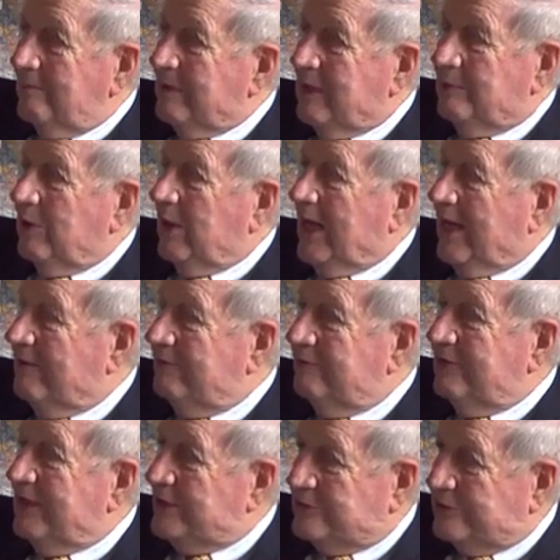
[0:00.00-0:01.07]
People
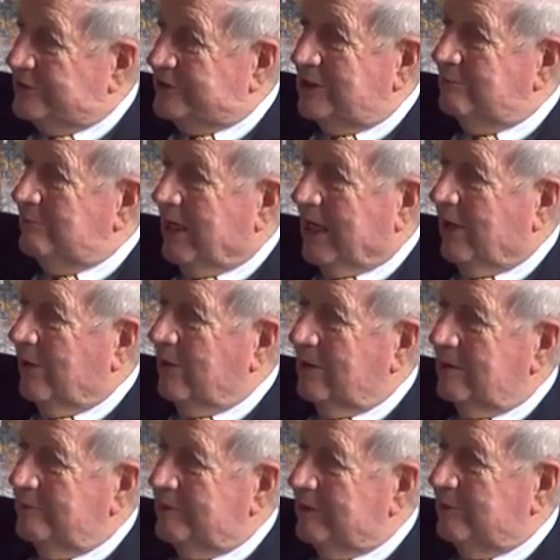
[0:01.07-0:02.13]
have interest in
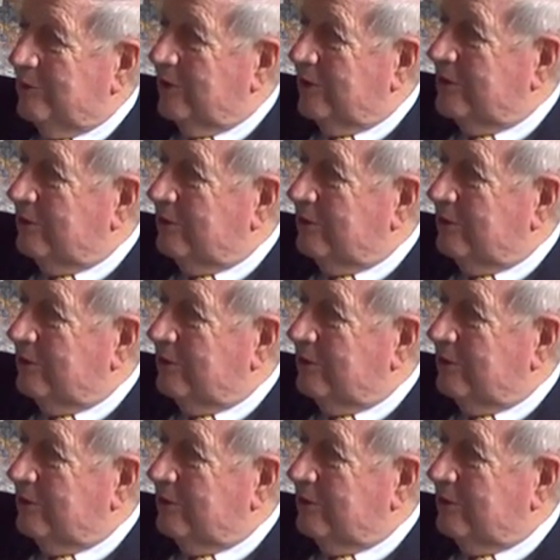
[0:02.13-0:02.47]
power, people are